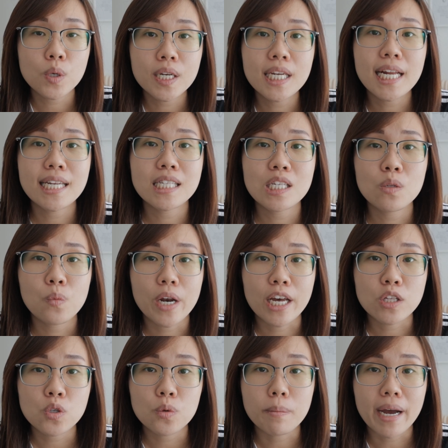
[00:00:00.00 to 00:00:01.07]
2019, when
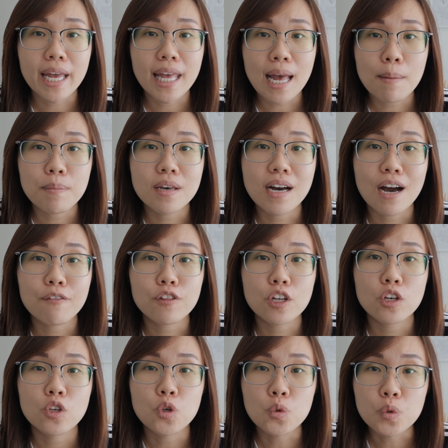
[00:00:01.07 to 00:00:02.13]
I took my gap year
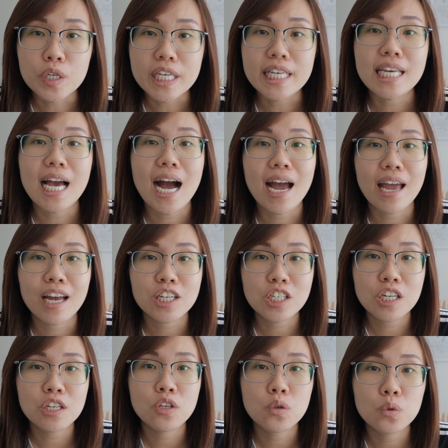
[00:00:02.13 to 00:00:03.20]
after uni, I
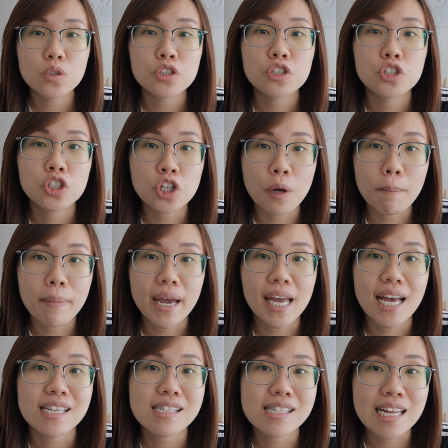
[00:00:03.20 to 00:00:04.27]
actually used Shopback
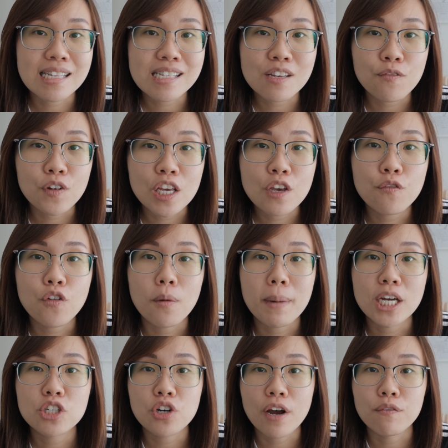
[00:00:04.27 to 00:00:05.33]
extensively for
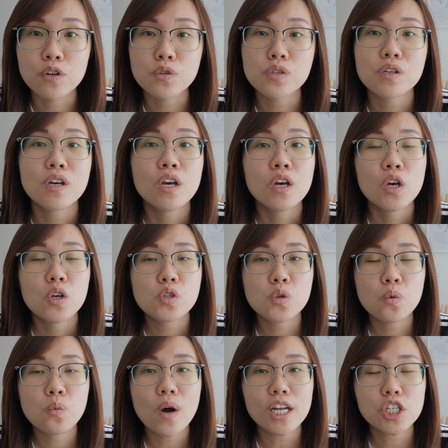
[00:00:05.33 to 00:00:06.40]
my travels.
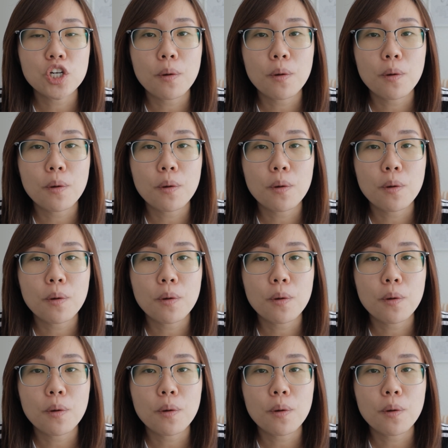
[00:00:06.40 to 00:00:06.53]
So what